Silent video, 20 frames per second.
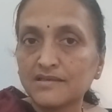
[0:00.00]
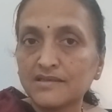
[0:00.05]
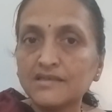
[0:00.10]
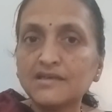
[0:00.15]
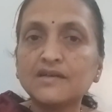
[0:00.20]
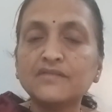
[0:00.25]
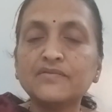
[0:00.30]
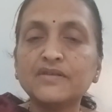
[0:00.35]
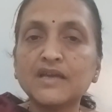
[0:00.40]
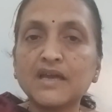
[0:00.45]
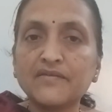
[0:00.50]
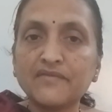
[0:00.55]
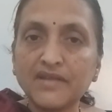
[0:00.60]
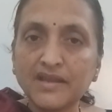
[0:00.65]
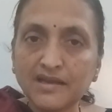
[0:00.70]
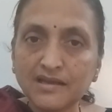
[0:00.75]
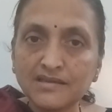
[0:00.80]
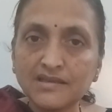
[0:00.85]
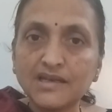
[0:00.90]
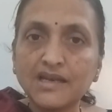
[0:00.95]
Here we have
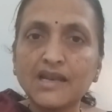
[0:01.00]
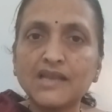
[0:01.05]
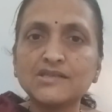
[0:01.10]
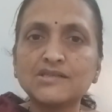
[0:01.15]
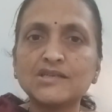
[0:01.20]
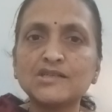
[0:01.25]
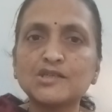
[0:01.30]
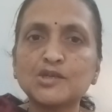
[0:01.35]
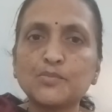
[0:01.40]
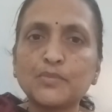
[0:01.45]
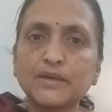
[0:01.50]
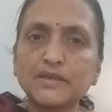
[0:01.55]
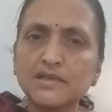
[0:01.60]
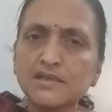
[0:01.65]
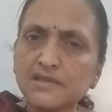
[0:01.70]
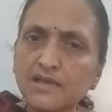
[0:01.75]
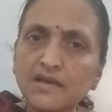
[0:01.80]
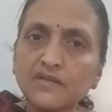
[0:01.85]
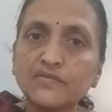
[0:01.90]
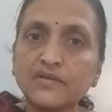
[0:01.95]
taken the relationship
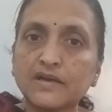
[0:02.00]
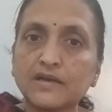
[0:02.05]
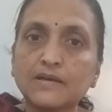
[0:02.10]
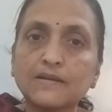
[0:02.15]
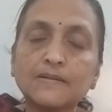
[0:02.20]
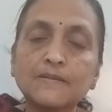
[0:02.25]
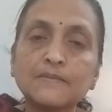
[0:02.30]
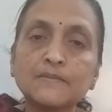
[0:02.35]
as a servant.